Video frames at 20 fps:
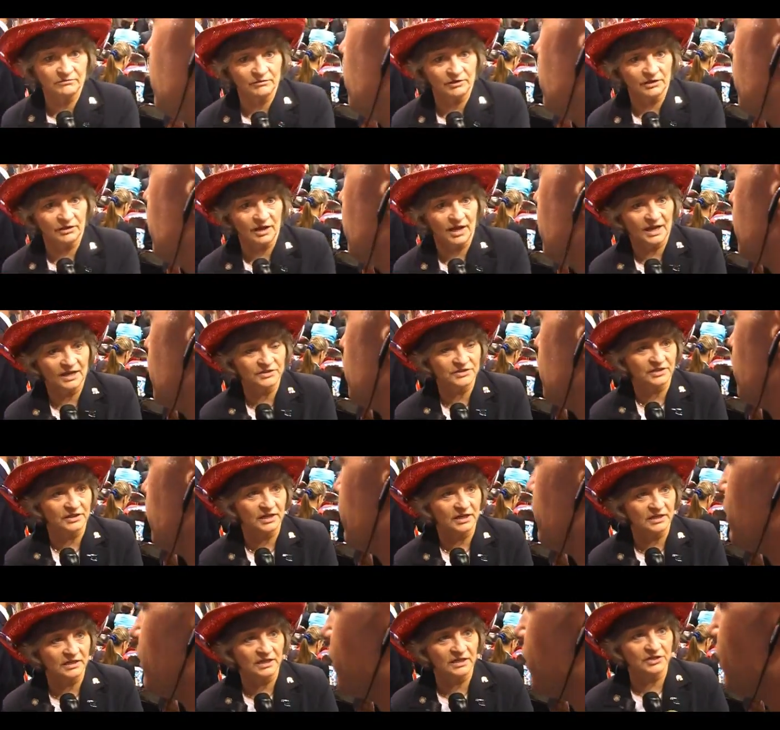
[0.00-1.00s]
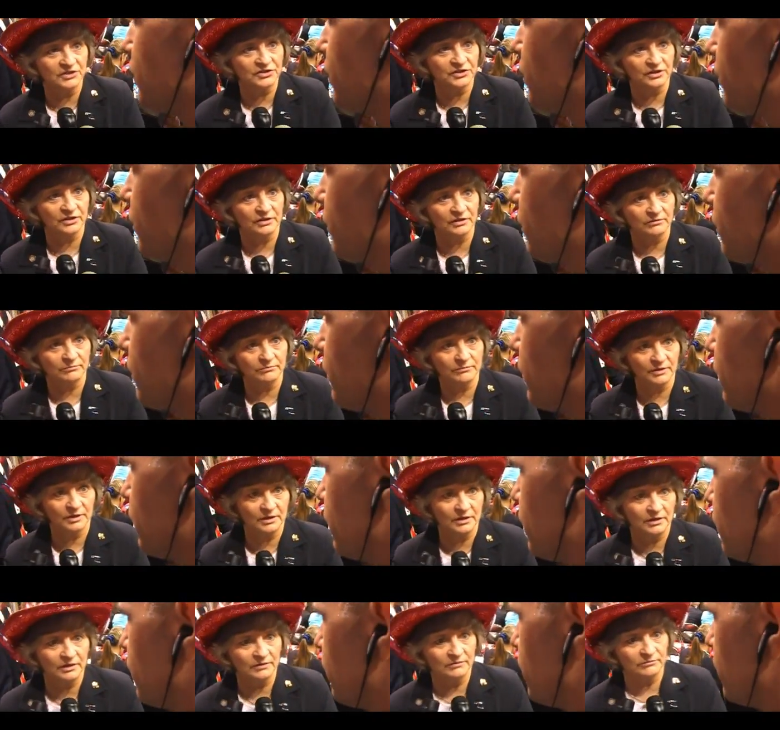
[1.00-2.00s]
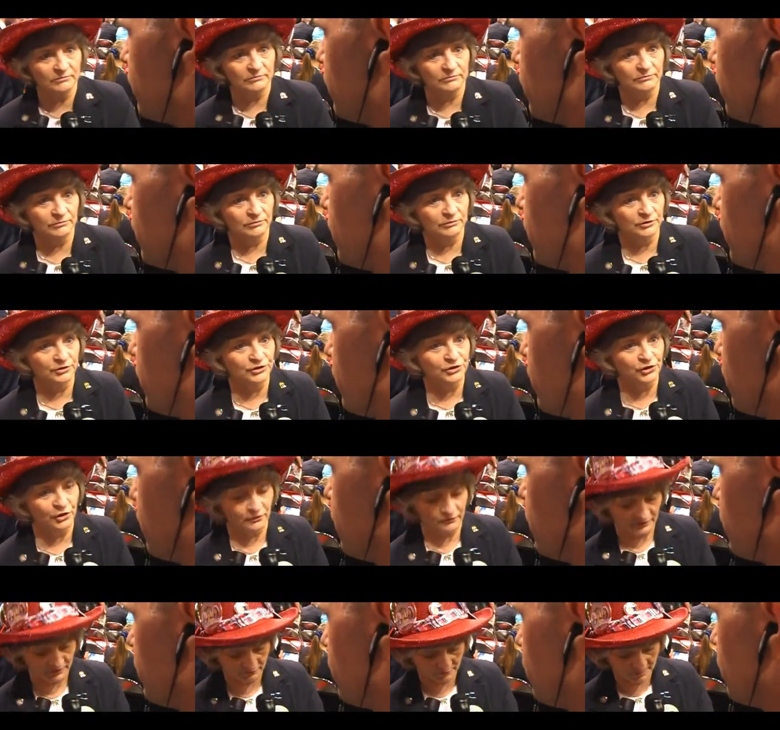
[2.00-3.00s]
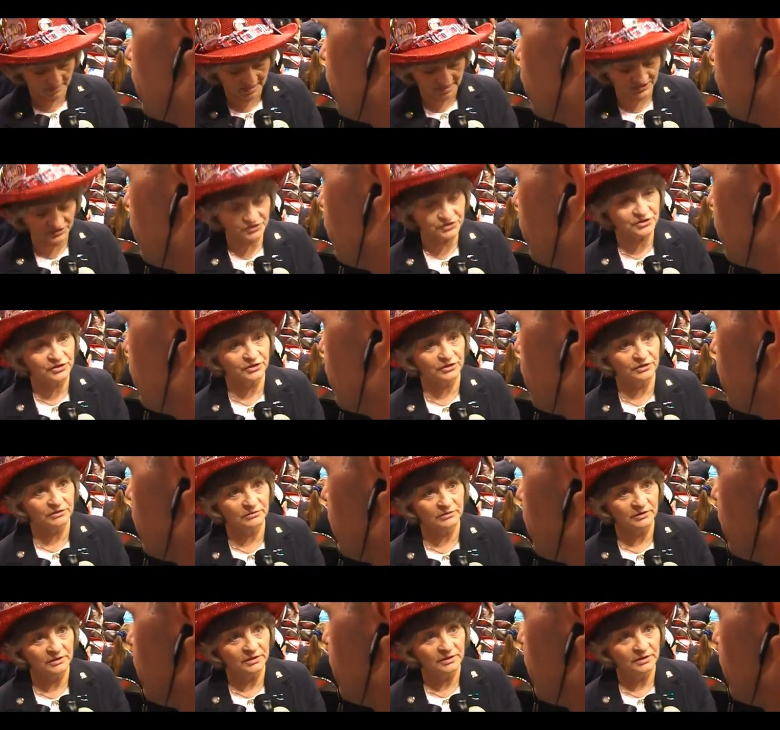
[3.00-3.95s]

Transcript: realized that he needs the conservative base to